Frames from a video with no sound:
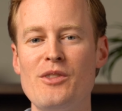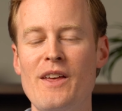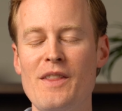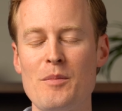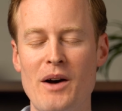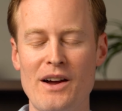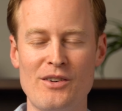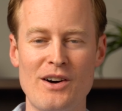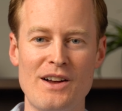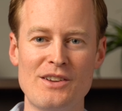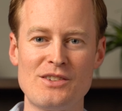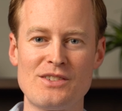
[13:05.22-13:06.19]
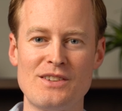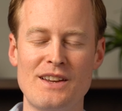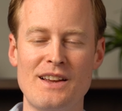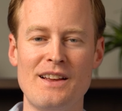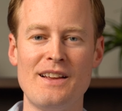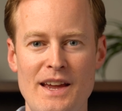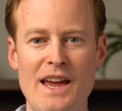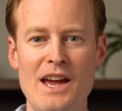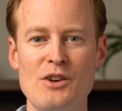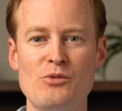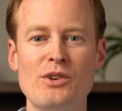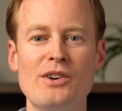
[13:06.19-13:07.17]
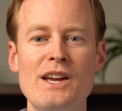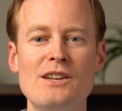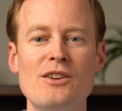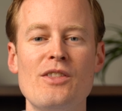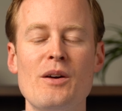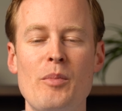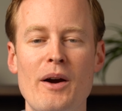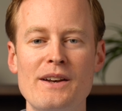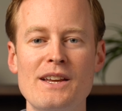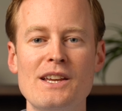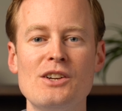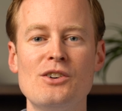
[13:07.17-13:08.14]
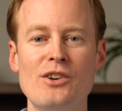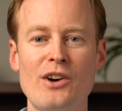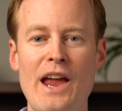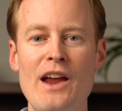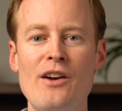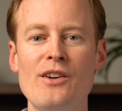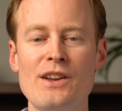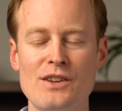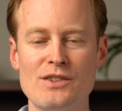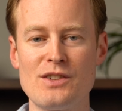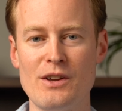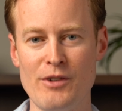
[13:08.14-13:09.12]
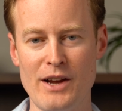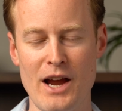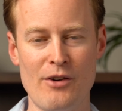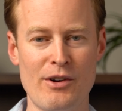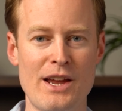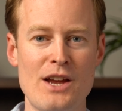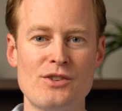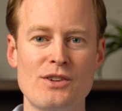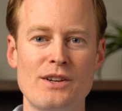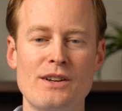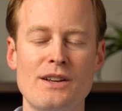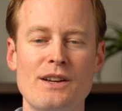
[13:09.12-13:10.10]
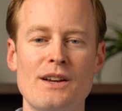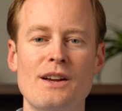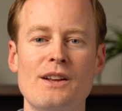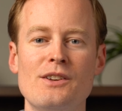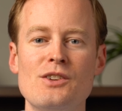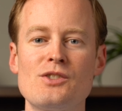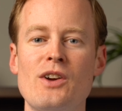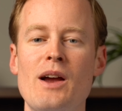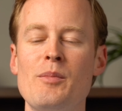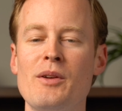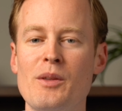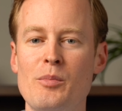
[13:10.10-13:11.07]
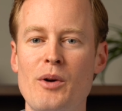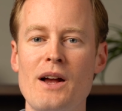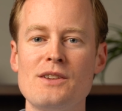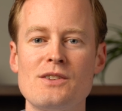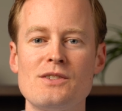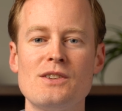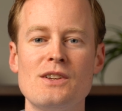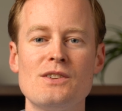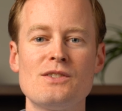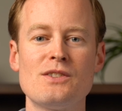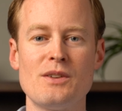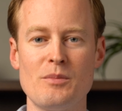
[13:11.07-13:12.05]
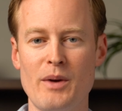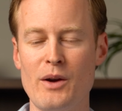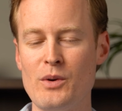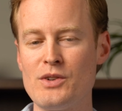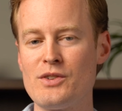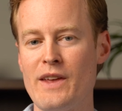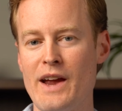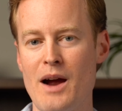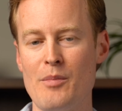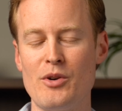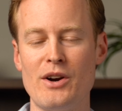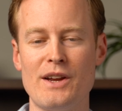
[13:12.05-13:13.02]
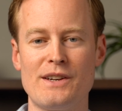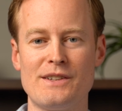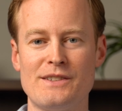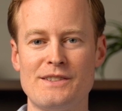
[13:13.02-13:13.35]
than the bylaws, and relate to the particular areas of a congregation, describing the processes by which they operate.